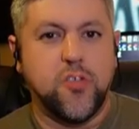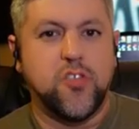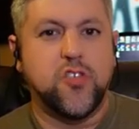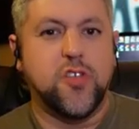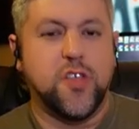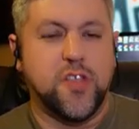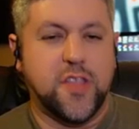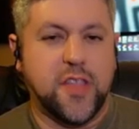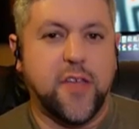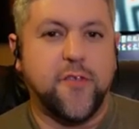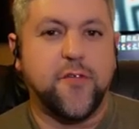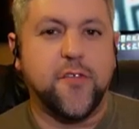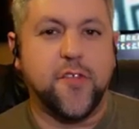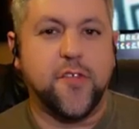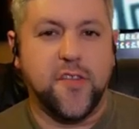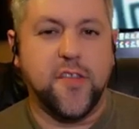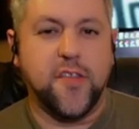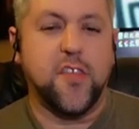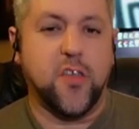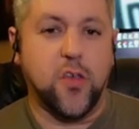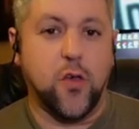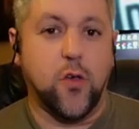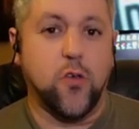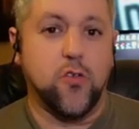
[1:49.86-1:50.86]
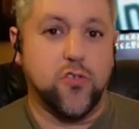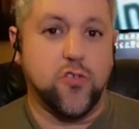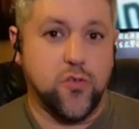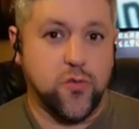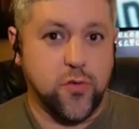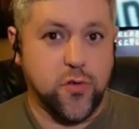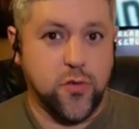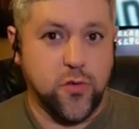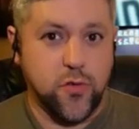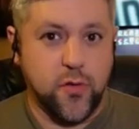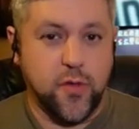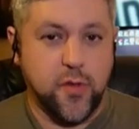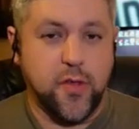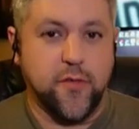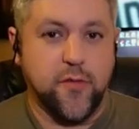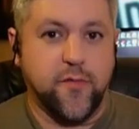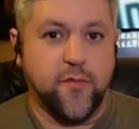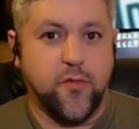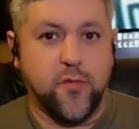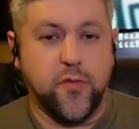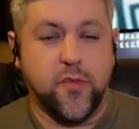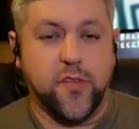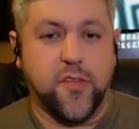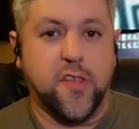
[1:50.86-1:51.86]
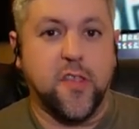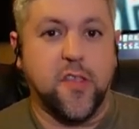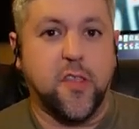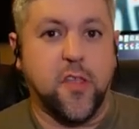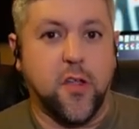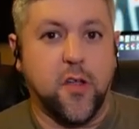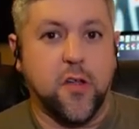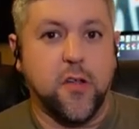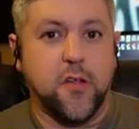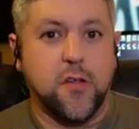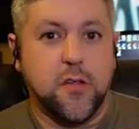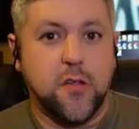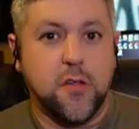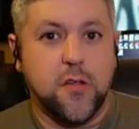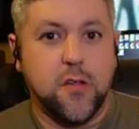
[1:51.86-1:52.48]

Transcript: But you can definitely see the Goju Ryu influence in there.